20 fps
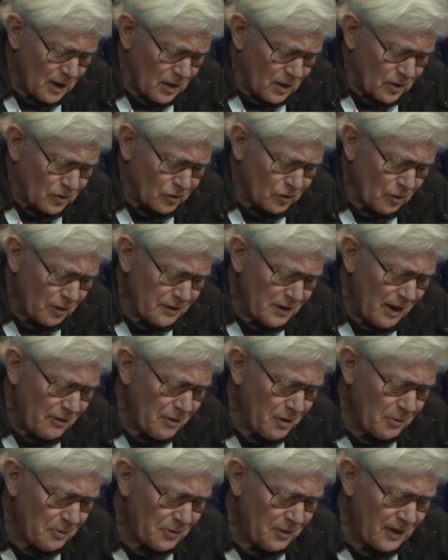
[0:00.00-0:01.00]
So
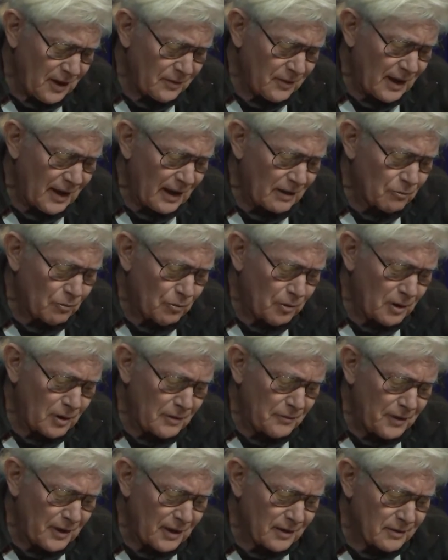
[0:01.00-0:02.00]
another thing that
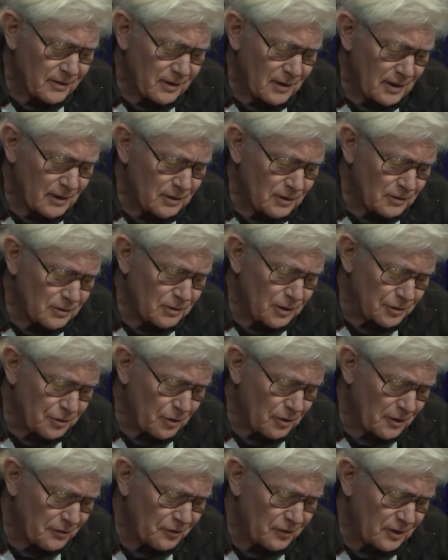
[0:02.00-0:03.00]

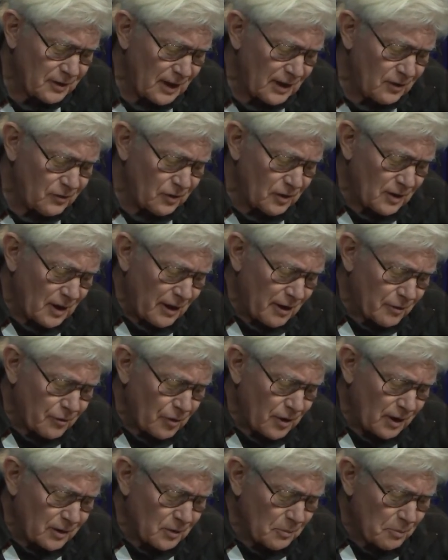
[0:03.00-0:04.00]
Lenore Skenazy and I are
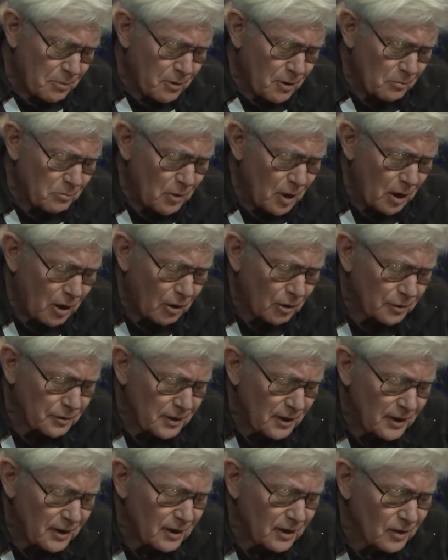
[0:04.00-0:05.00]
trying to promote
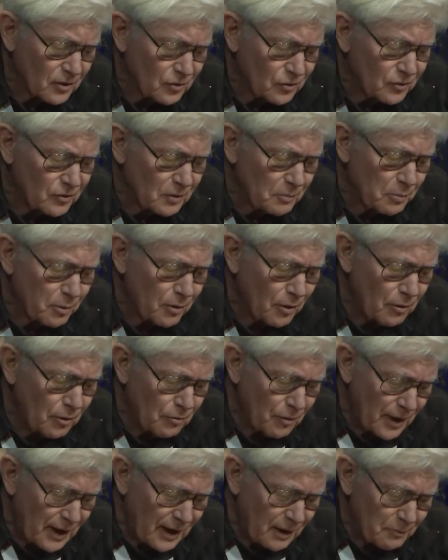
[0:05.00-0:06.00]
is
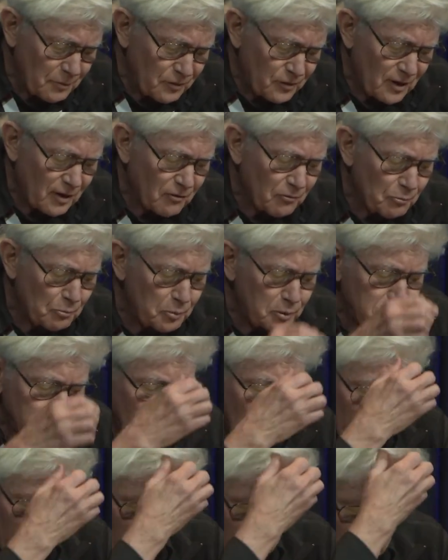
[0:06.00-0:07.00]
programs of
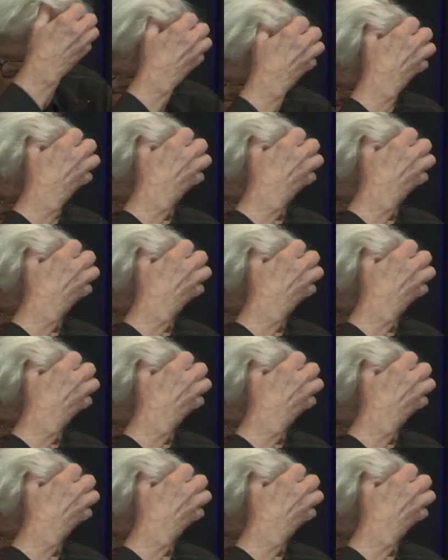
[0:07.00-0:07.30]
play at